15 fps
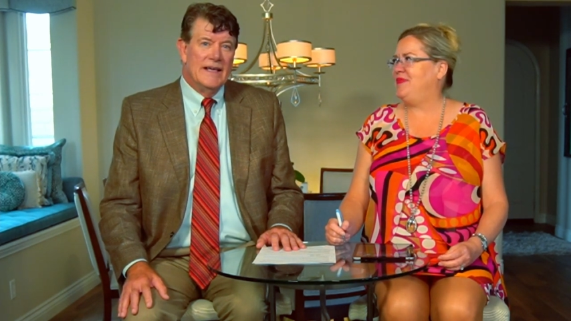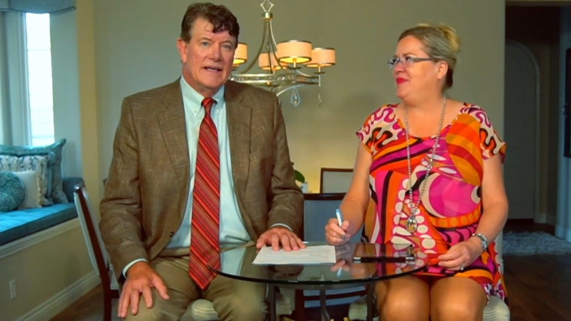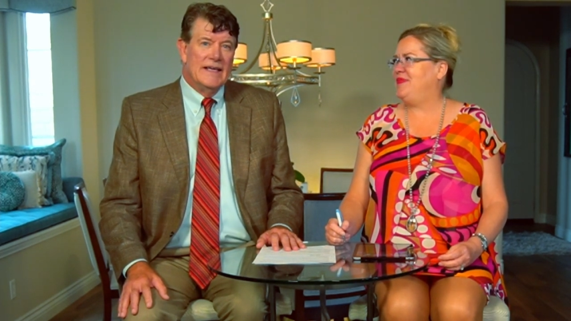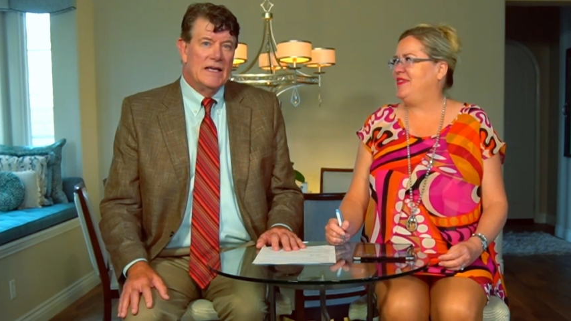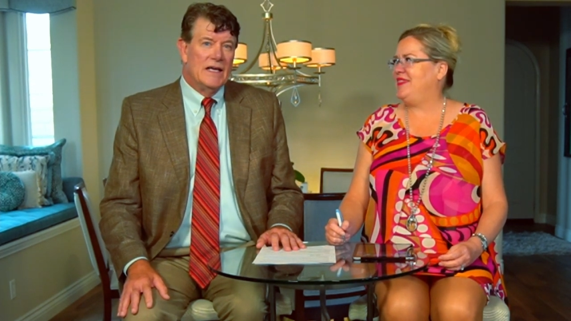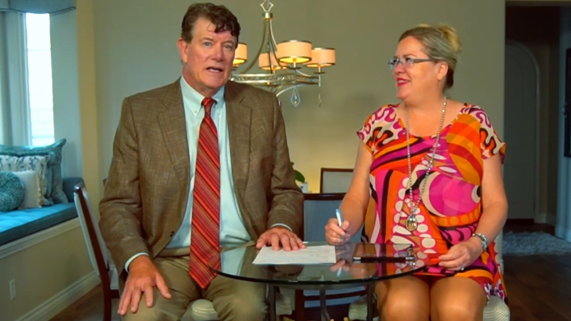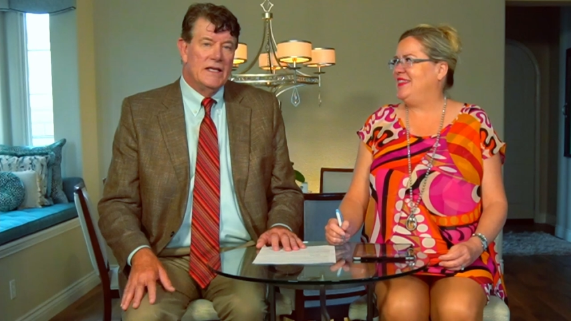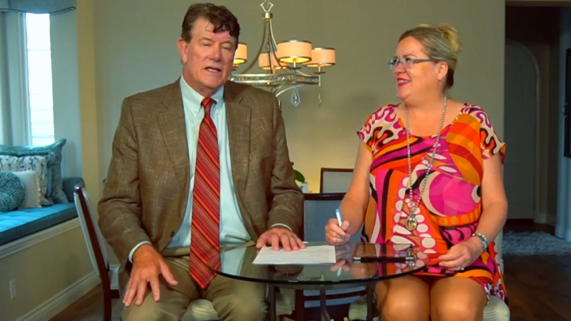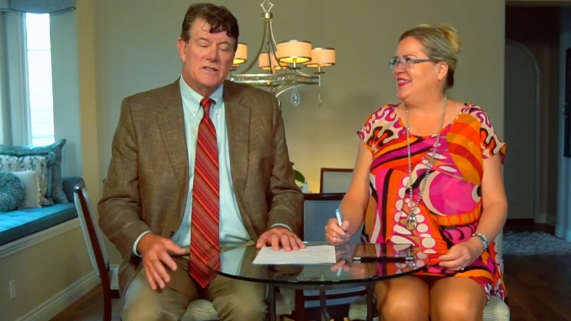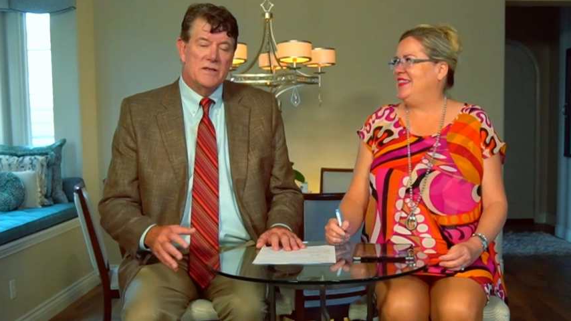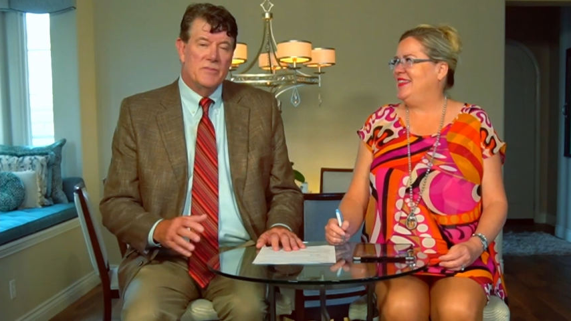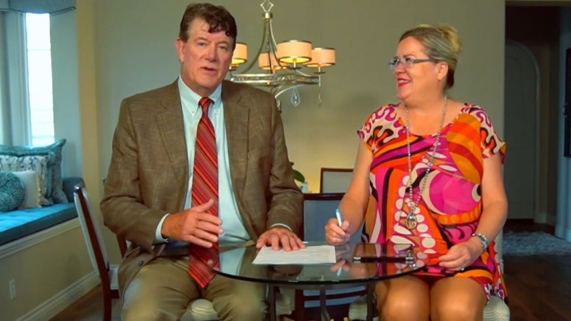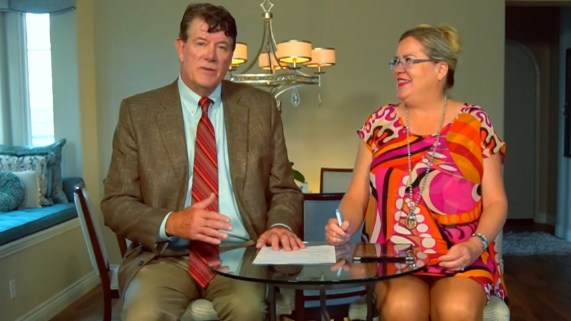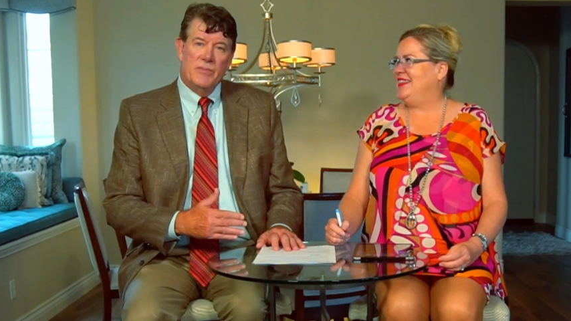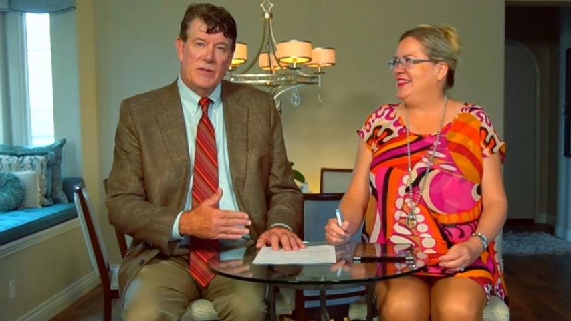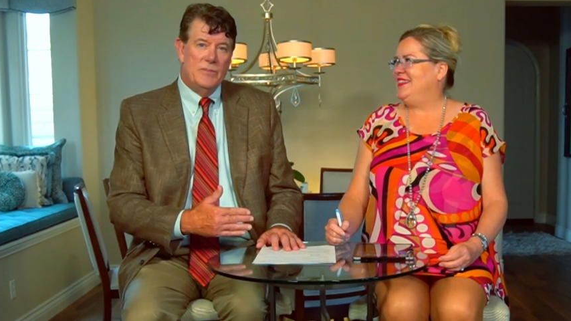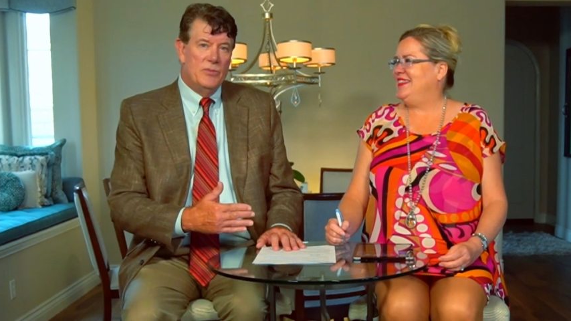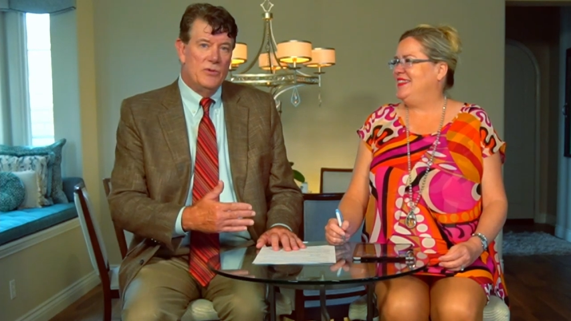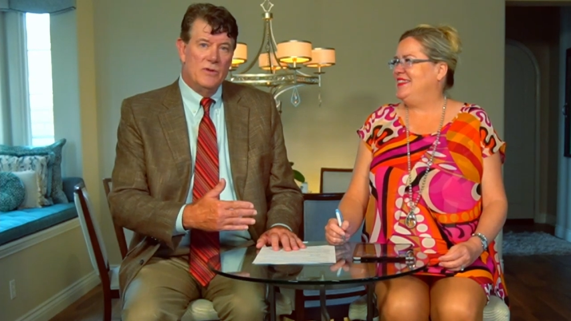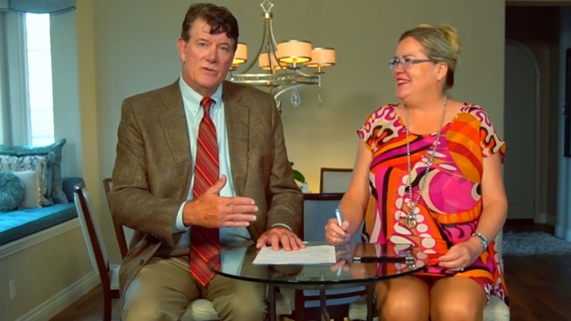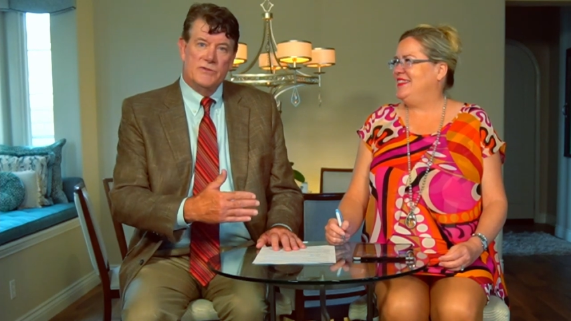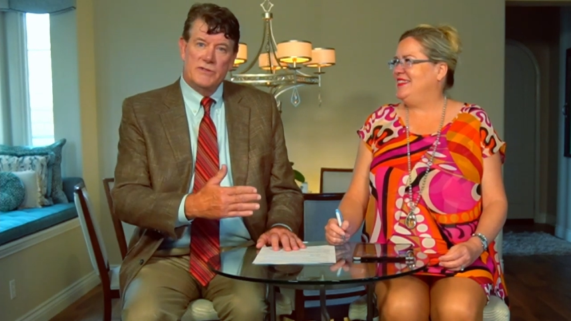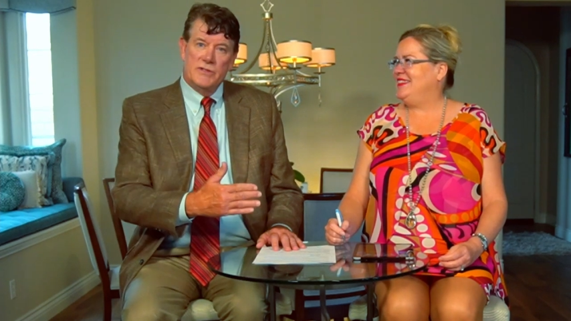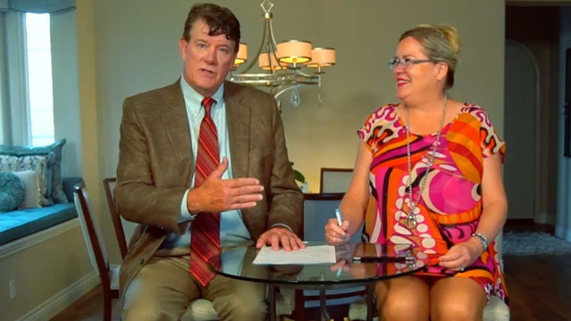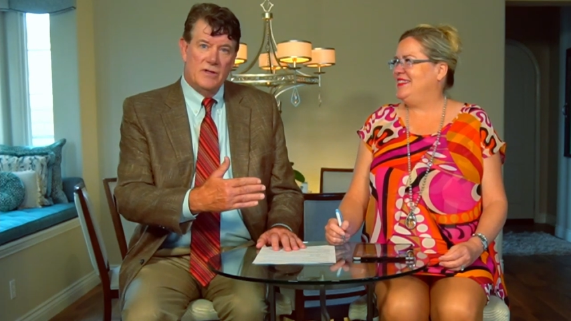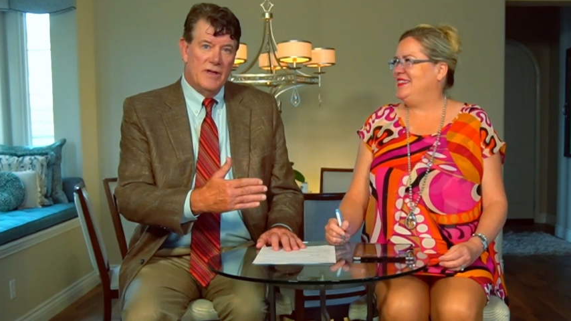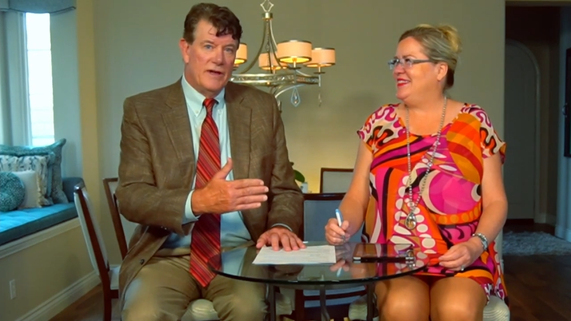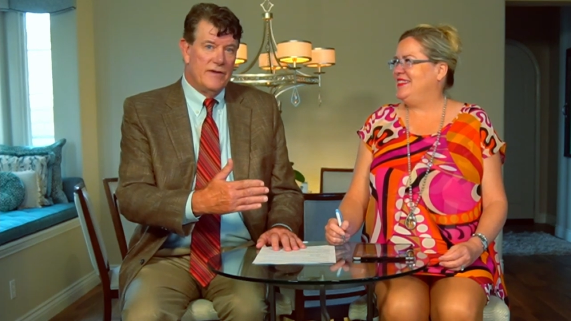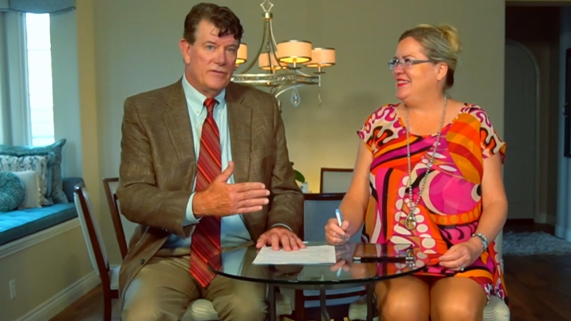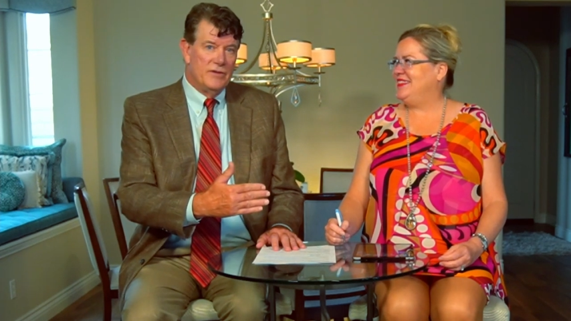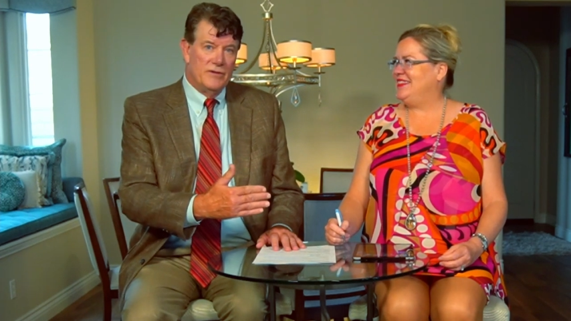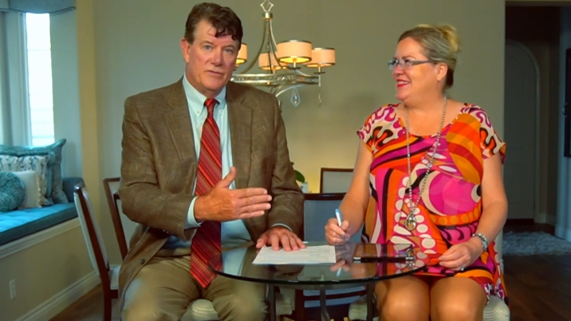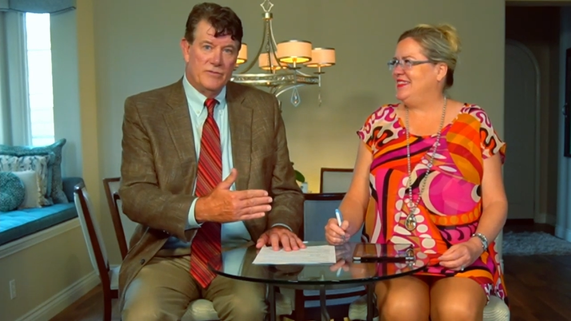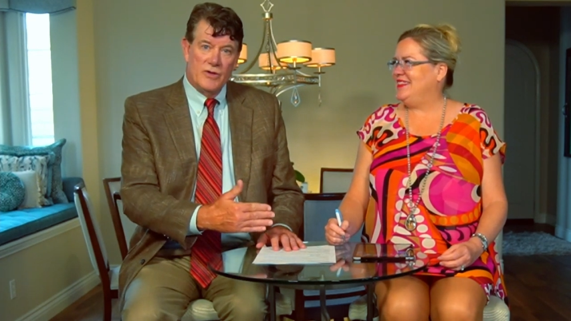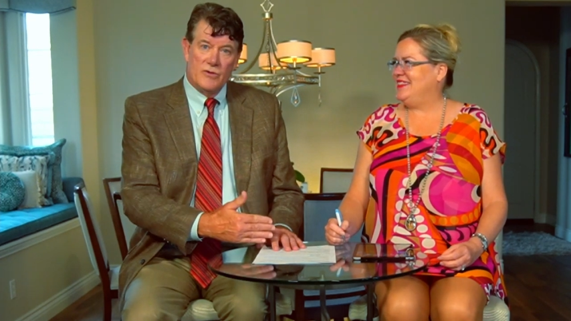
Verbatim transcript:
Speaker 1: Yeah, it is. I mean, people still have to, you